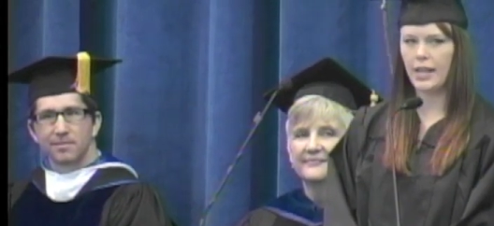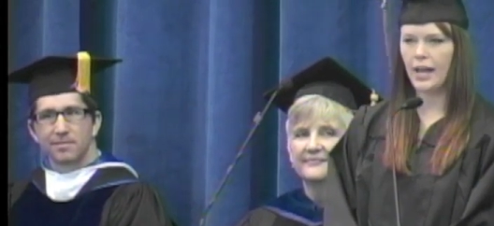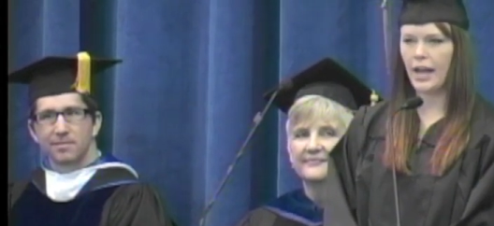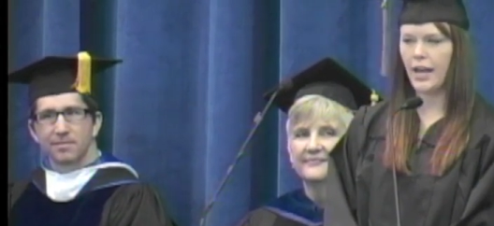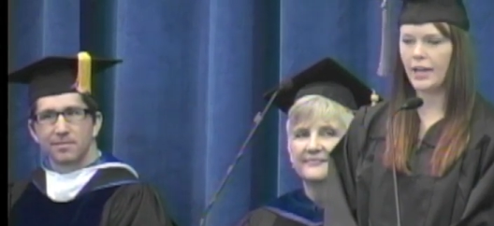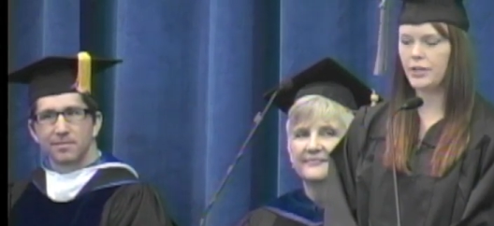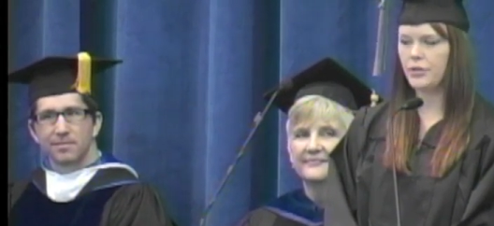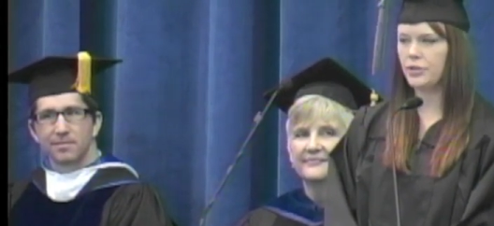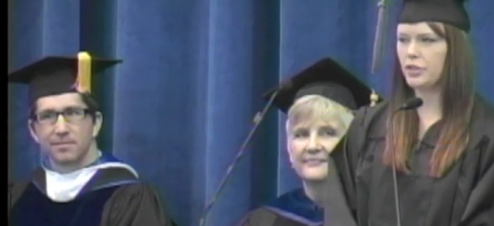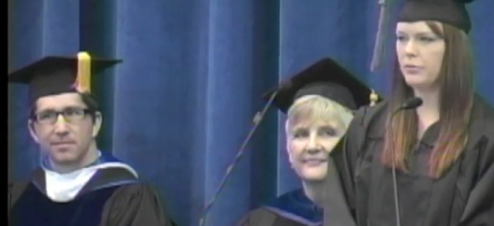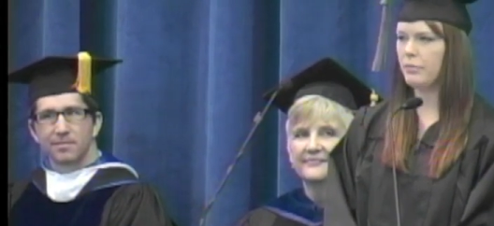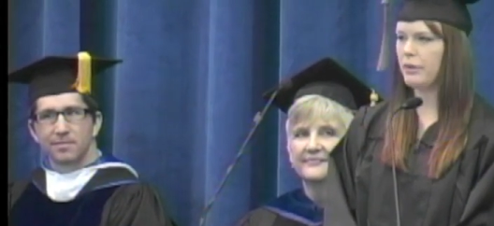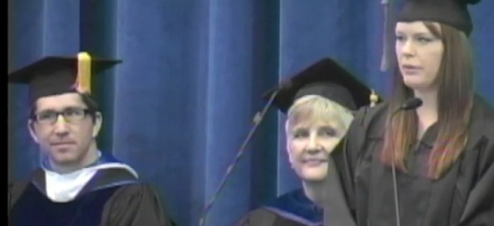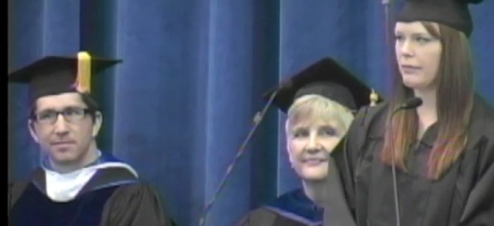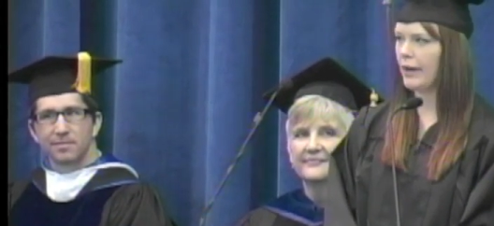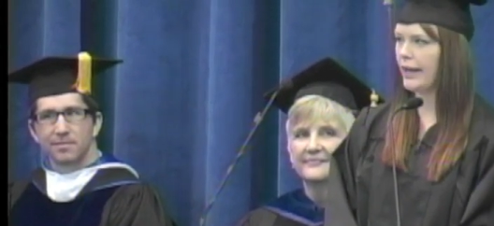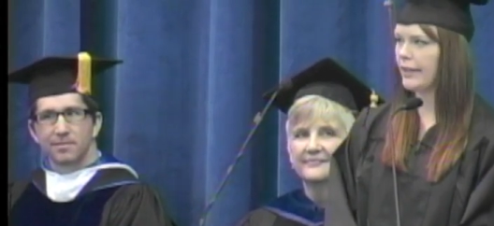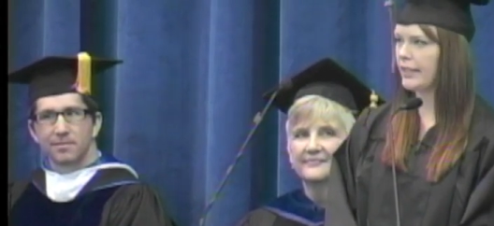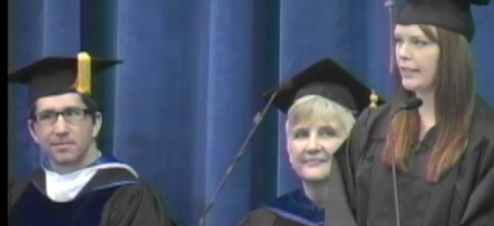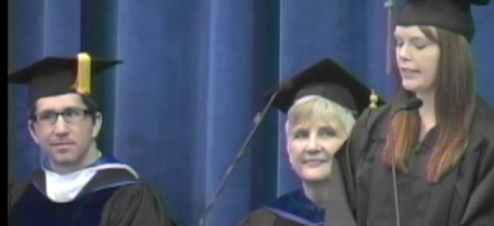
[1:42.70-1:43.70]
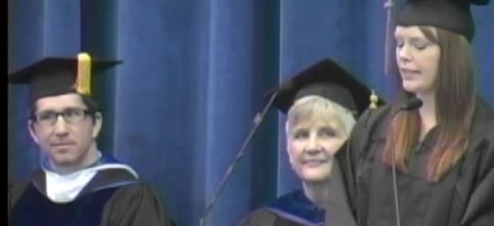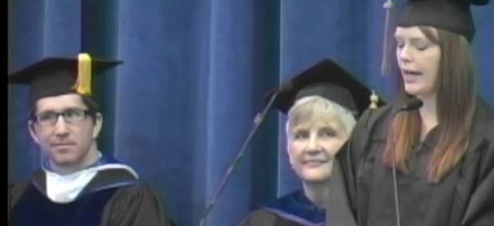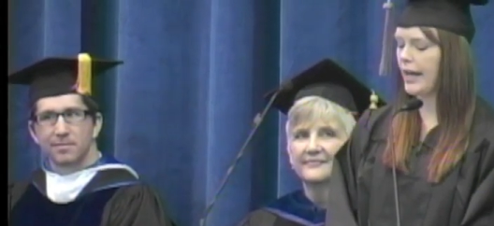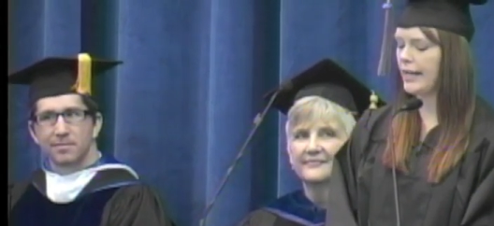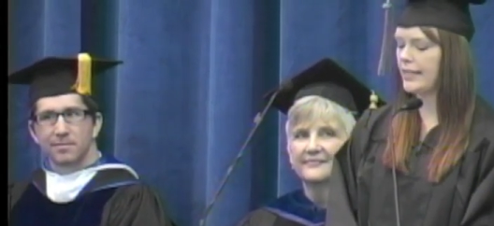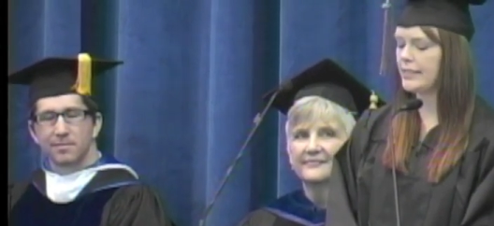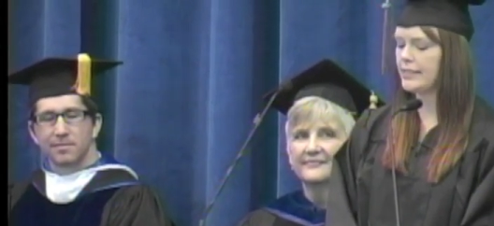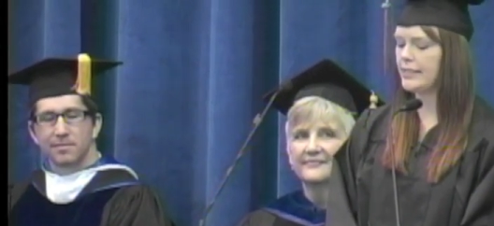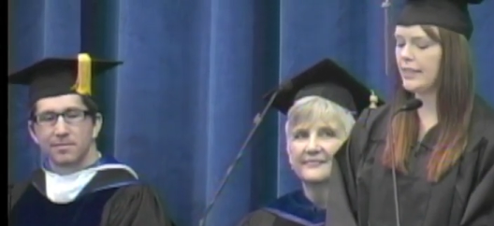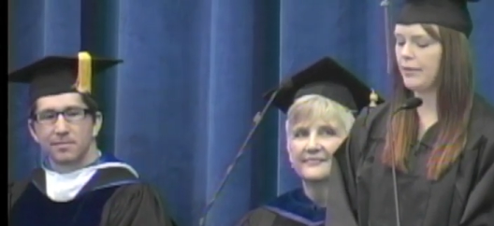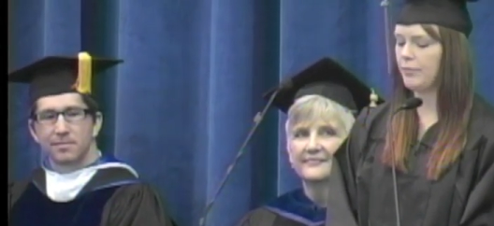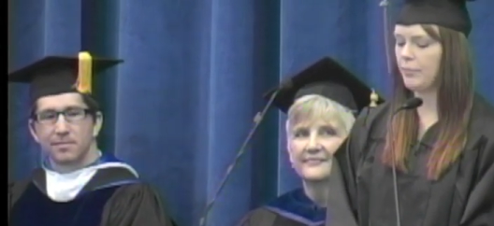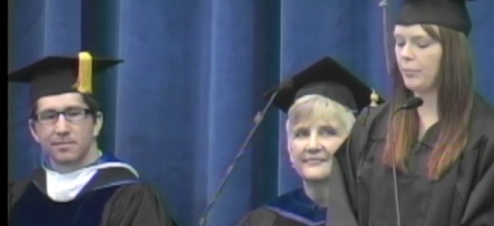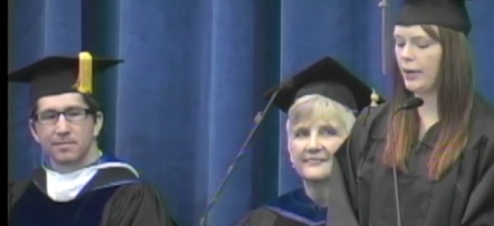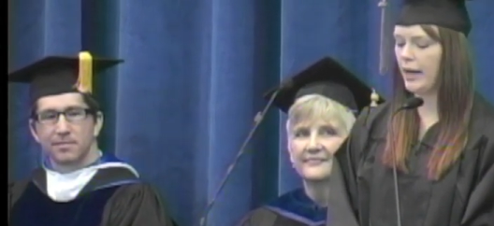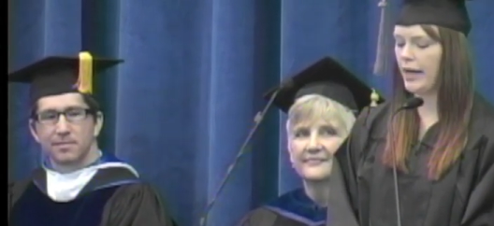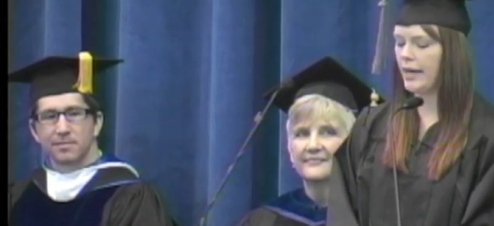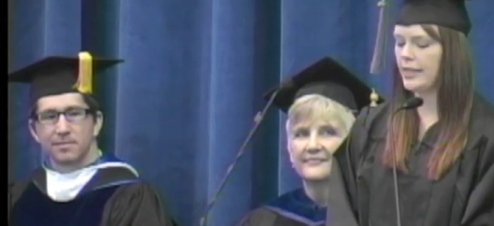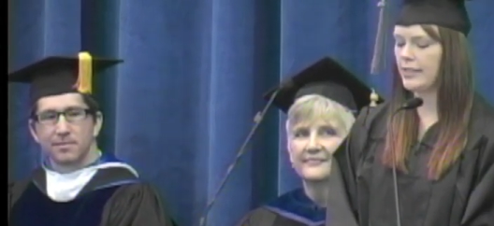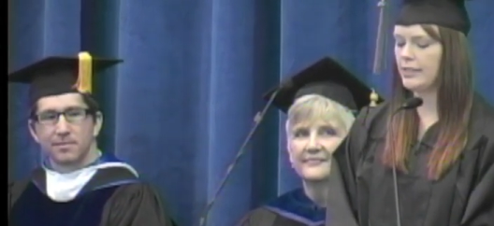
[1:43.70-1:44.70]
Speaker 1: and you should be recognized and
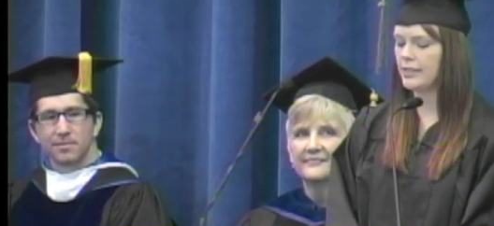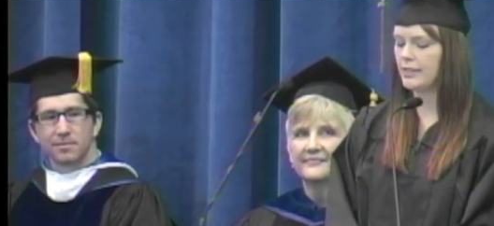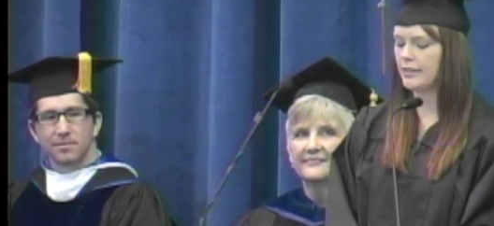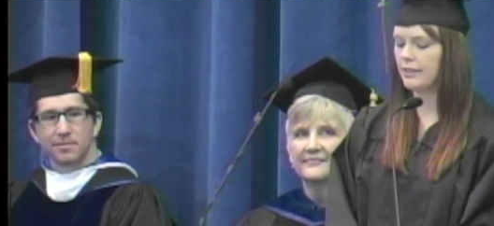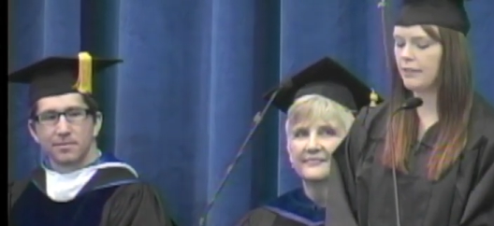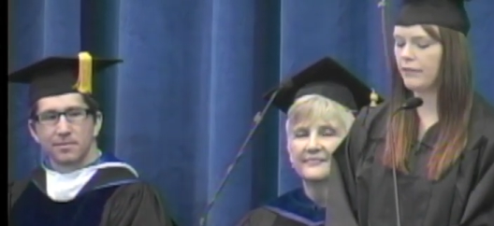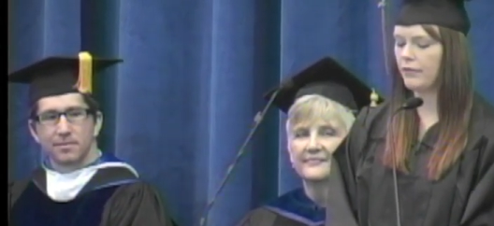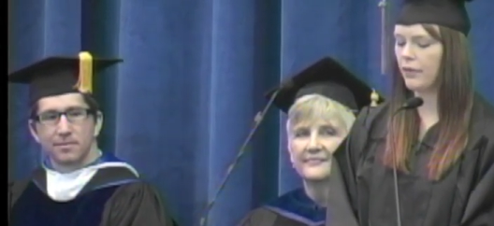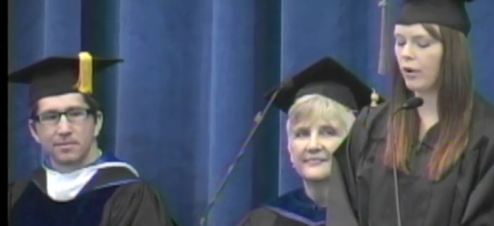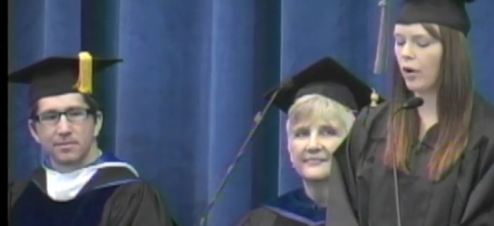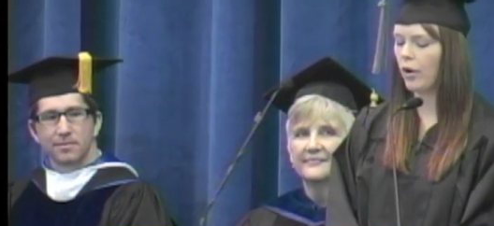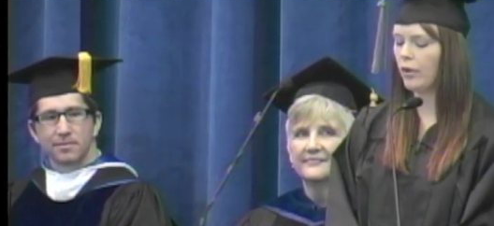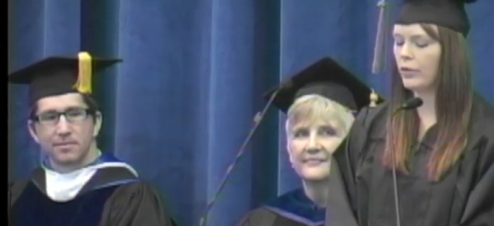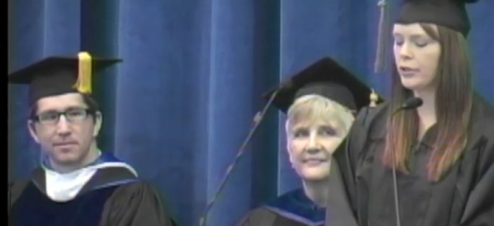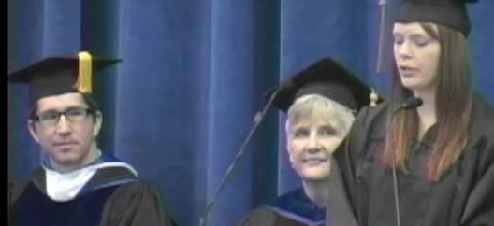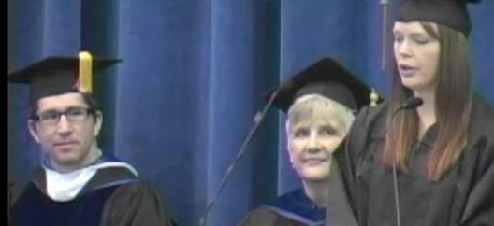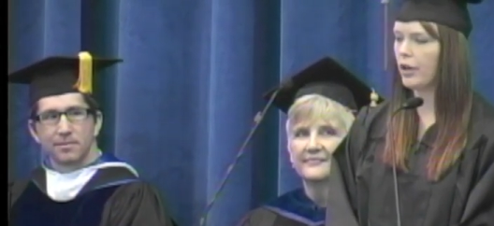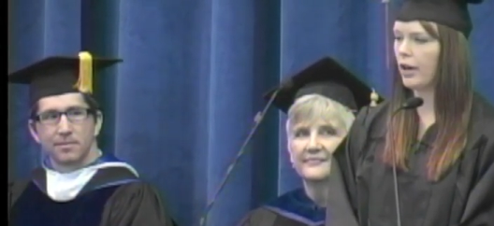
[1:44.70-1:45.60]
praised for all your